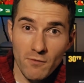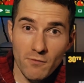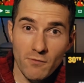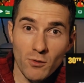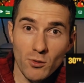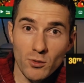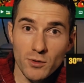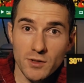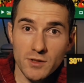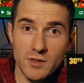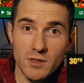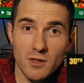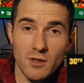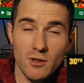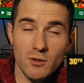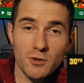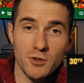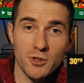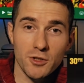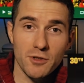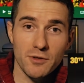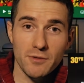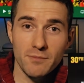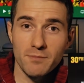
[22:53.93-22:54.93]
full
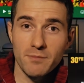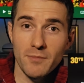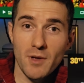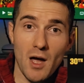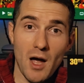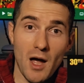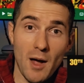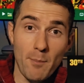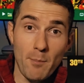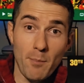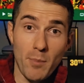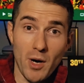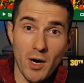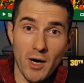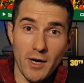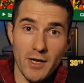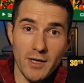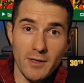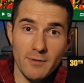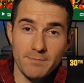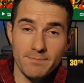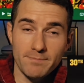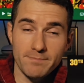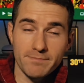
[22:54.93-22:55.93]
disclosure, I bought
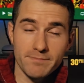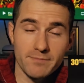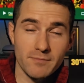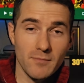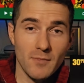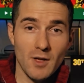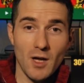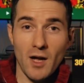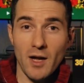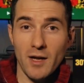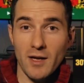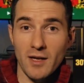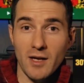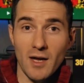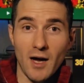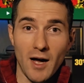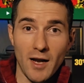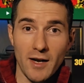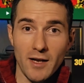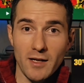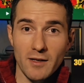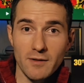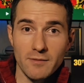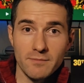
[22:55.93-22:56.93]
it, I
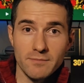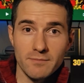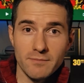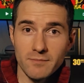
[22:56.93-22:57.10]
got it,